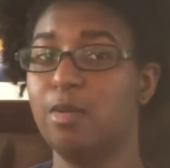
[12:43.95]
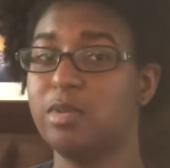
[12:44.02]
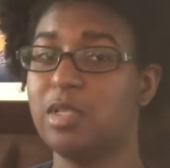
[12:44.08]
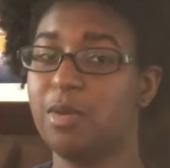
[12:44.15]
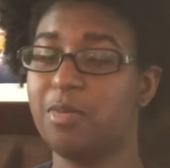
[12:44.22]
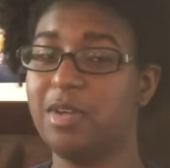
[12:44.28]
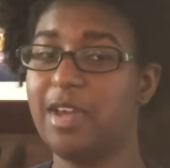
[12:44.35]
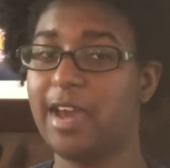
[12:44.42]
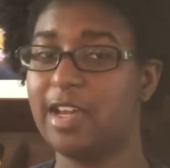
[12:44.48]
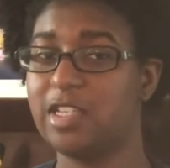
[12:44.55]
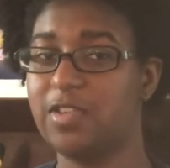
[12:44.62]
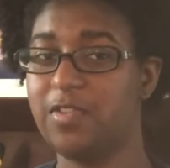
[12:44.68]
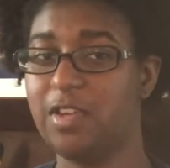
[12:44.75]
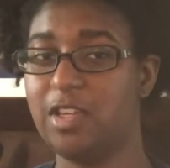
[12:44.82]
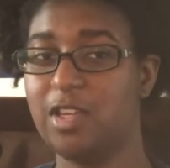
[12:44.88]
Some
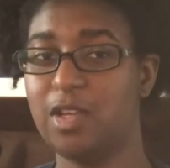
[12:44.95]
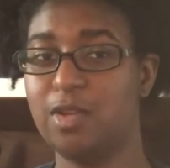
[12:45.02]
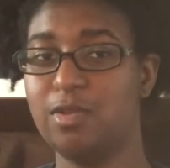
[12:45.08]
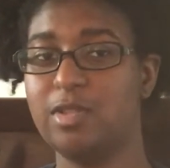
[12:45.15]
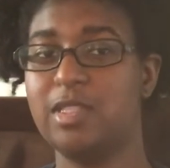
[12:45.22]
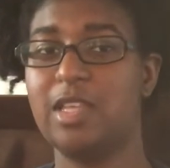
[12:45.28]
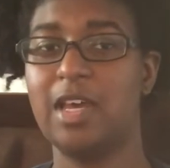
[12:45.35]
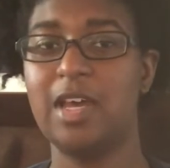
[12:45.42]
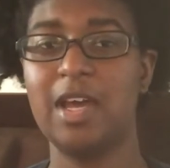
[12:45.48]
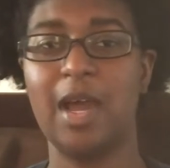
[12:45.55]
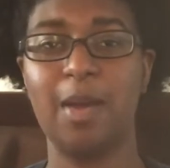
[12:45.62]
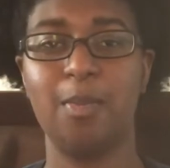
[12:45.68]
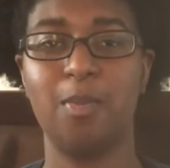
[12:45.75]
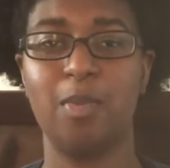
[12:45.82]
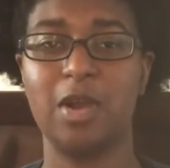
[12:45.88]
reaction videos that
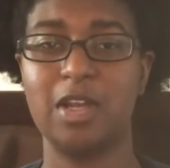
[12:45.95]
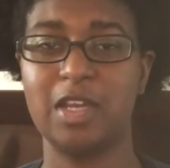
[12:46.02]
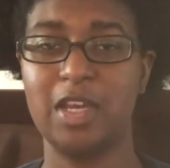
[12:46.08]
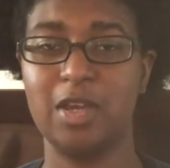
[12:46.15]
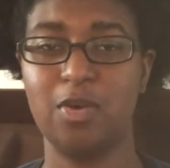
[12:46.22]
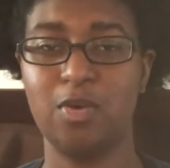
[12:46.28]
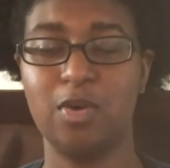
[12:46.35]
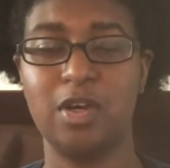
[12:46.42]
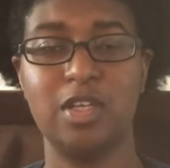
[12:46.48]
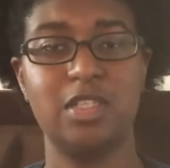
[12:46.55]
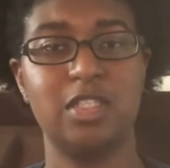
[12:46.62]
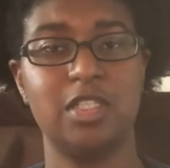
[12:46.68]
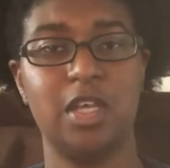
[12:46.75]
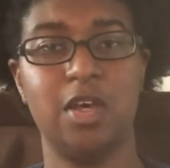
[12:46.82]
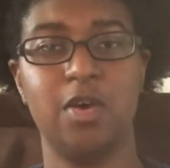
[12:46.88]
I'm working on,
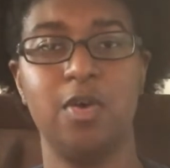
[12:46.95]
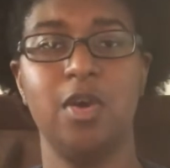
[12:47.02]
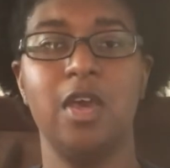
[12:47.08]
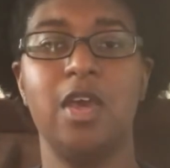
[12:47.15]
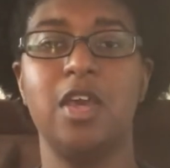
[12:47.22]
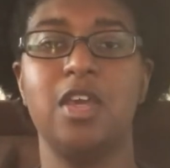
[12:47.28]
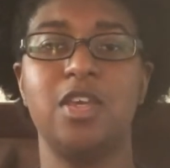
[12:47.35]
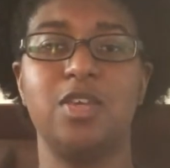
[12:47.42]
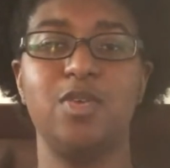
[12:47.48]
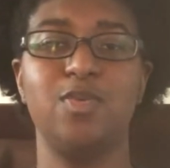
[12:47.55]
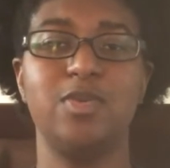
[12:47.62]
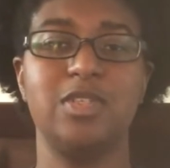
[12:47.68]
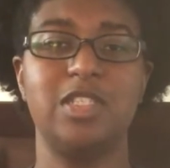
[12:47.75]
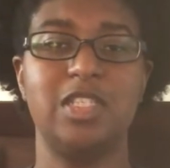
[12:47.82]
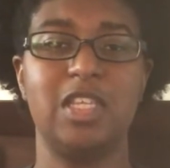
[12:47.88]
so you
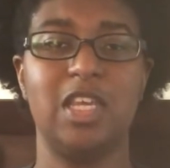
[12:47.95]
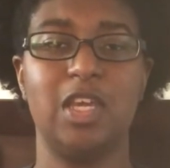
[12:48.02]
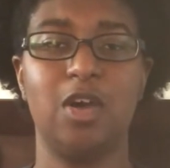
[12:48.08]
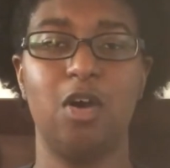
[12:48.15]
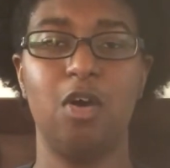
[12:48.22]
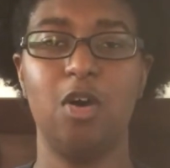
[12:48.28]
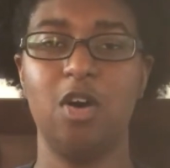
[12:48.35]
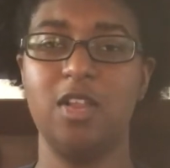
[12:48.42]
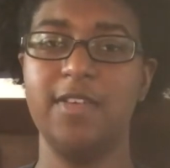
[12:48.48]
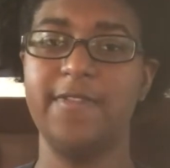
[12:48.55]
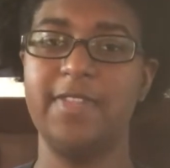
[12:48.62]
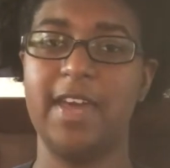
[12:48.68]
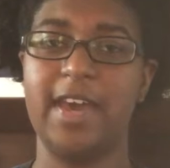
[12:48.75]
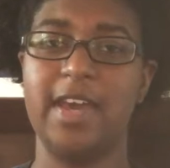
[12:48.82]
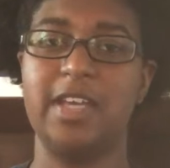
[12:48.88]
will see all
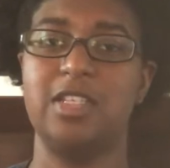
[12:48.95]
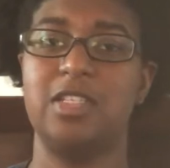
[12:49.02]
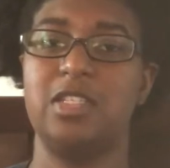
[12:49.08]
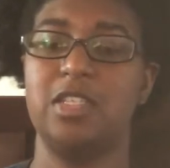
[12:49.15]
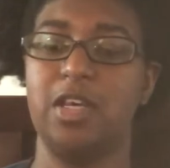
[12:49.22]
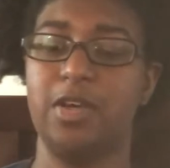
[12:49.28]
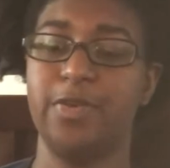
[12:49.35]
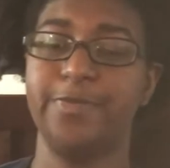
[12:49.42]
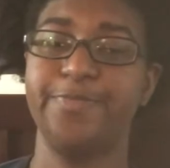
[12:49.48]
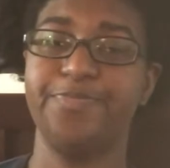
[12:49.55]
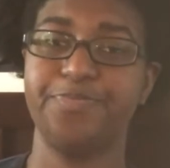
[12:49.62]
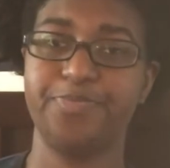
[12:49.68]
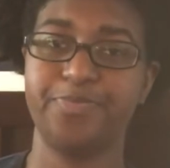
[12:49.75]
of that. So